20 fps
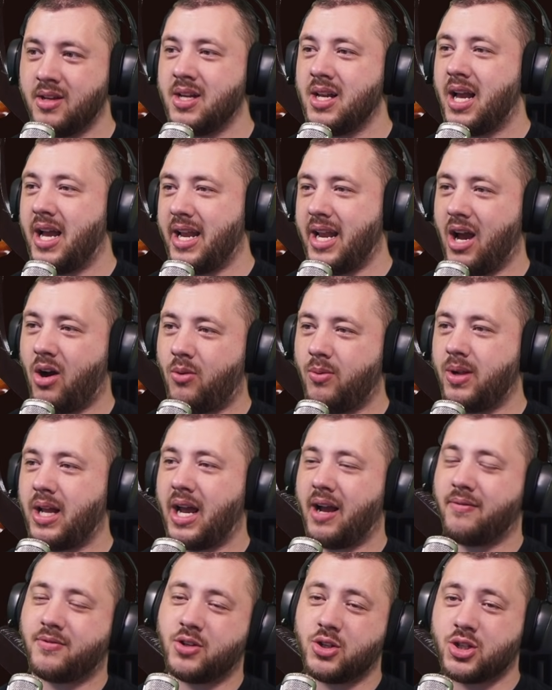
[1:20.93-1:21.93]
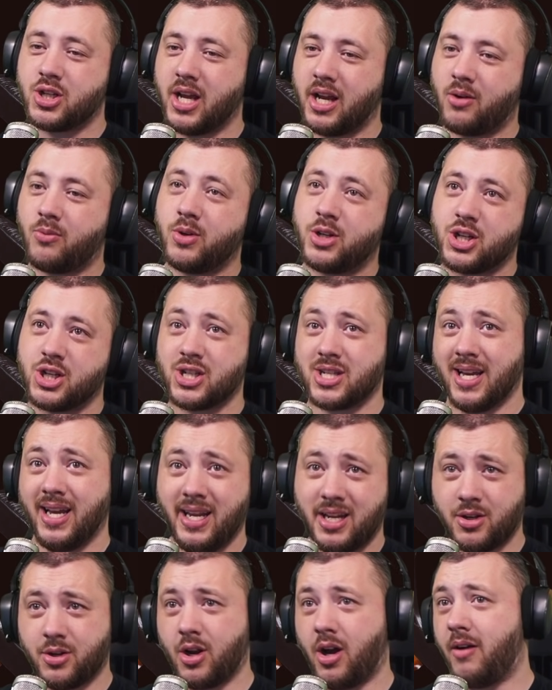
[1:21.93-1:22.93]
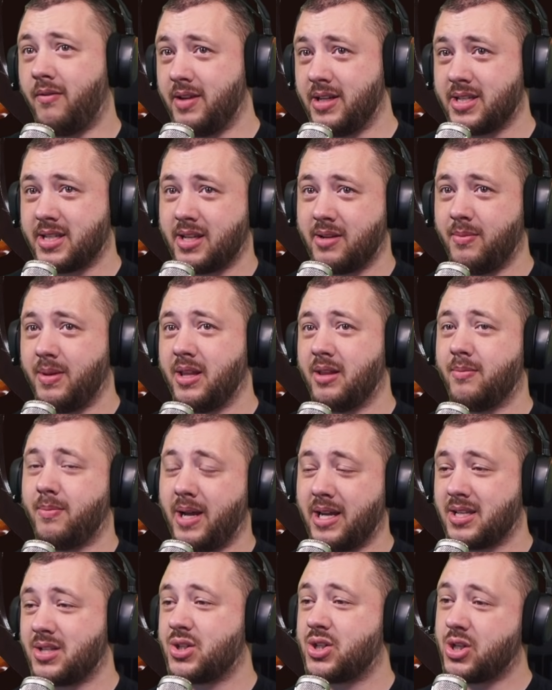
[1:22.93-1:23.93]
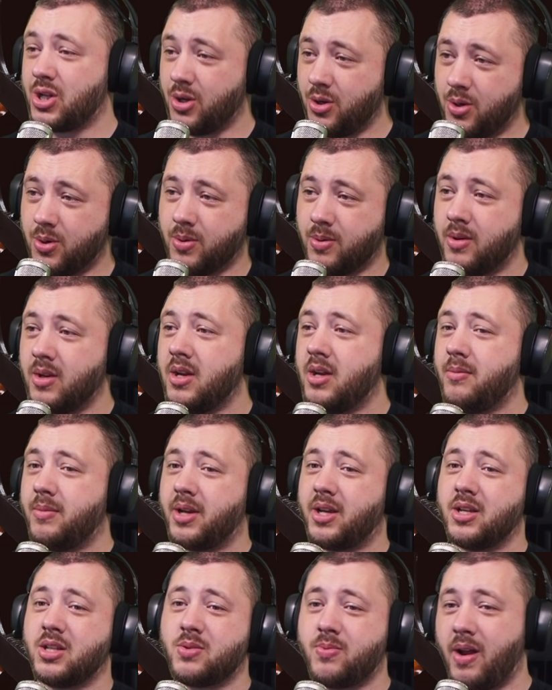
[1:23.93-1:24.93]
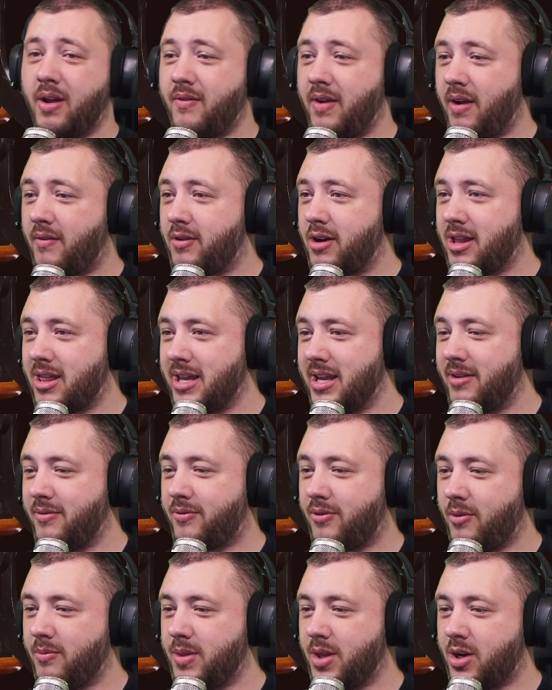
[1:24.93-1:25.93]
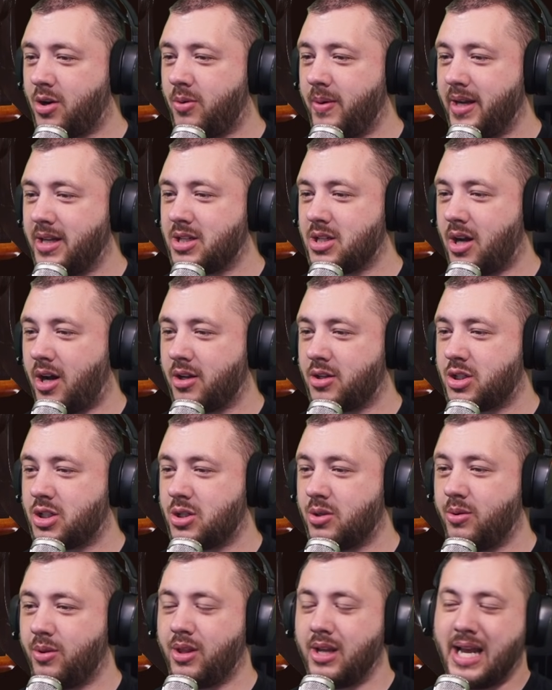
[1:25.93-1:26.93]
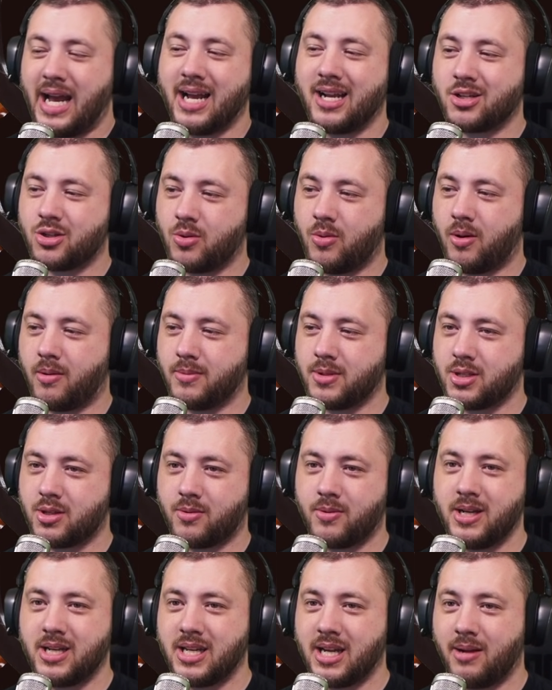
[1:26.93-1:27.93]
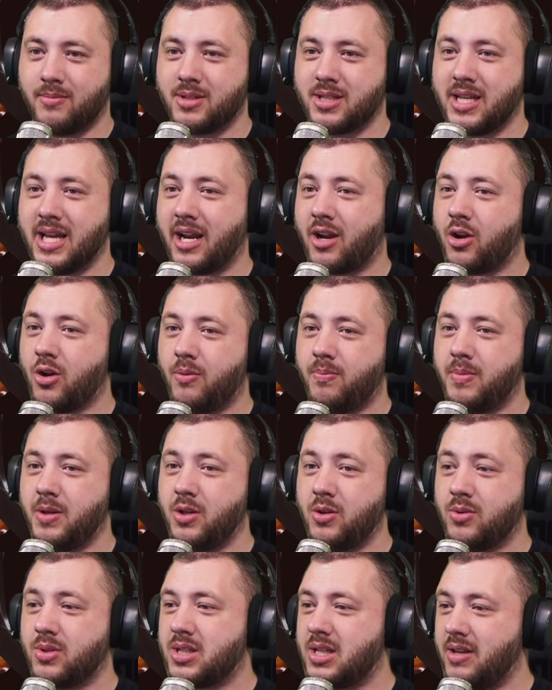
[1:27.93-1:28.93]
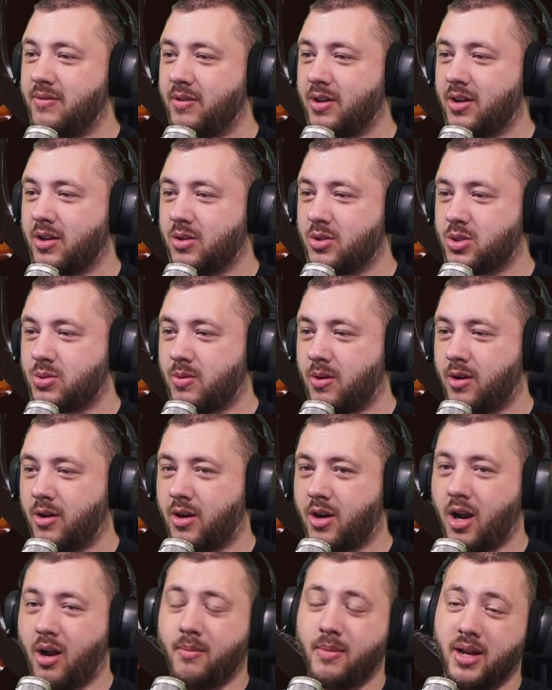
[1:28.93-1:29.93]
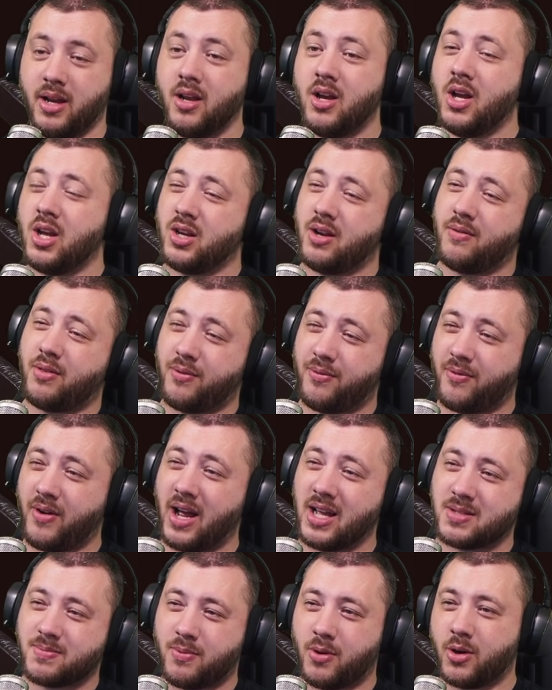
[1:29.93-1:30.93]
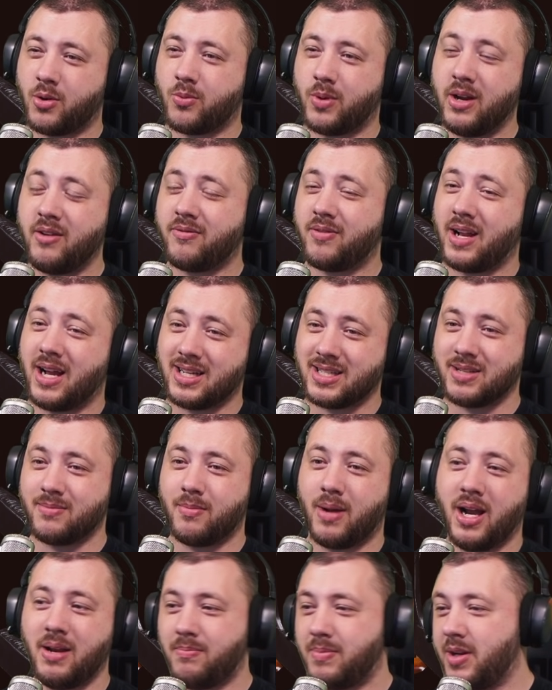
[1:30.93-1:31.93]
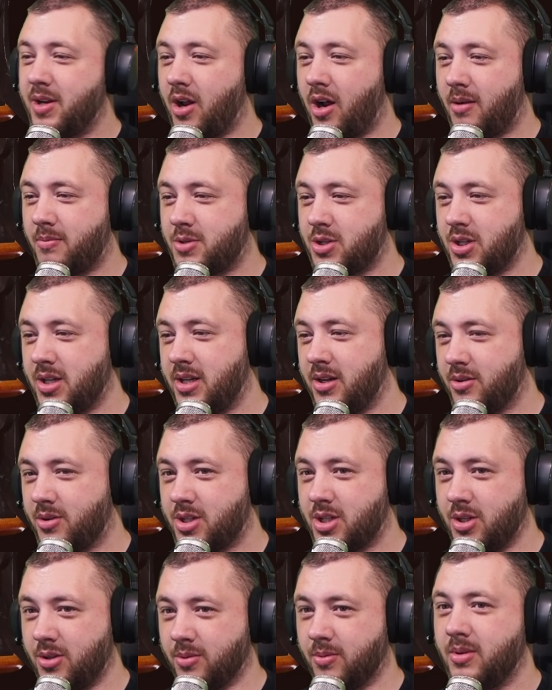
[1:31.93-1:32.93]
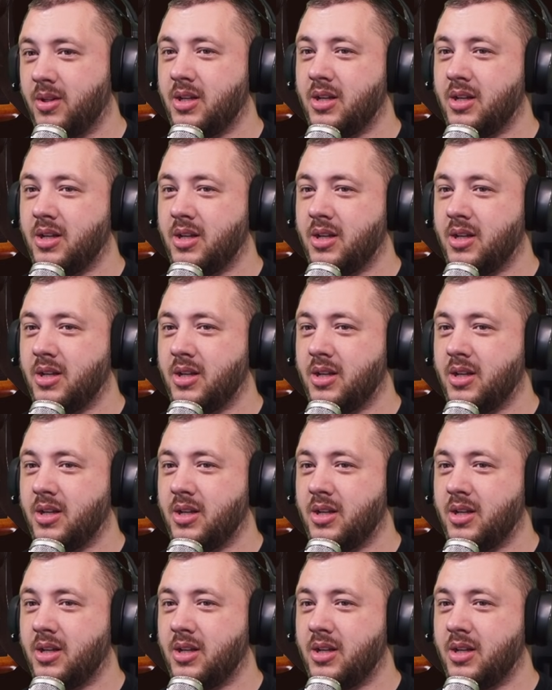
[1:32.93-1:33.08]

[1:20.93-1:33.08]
And now we'll have to check which sight could obviously be the best too, because we have everything from the QuickDot to the extra arms 3 times that could be used even close quarter combat. If the Fastpoint Reflex, it might be an option here too.